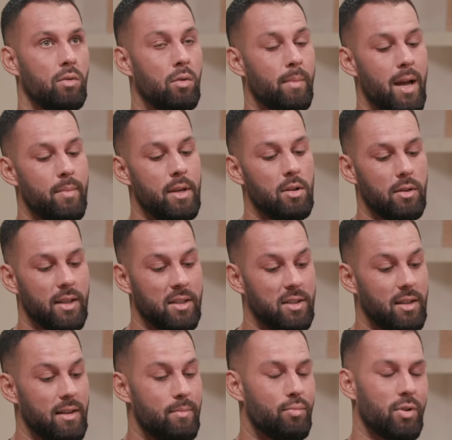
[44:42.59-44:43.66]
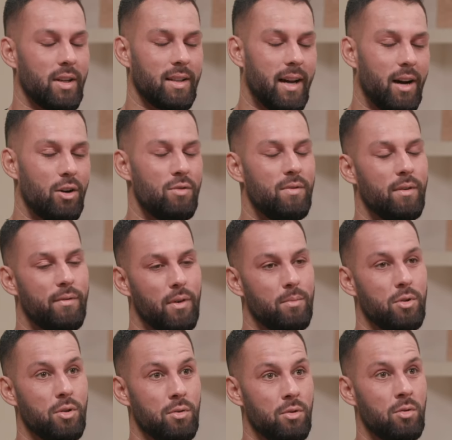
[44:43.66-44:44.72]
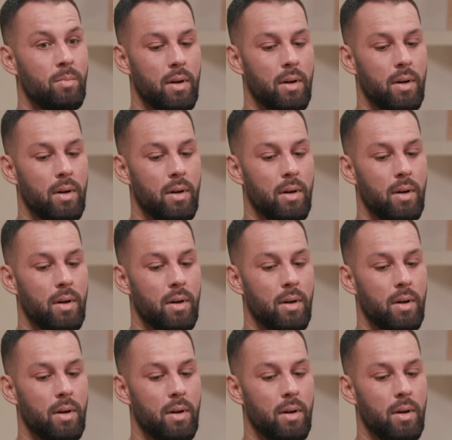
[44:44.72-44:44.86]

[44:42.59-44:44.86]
Or maybe not necessarily bring that over from Google,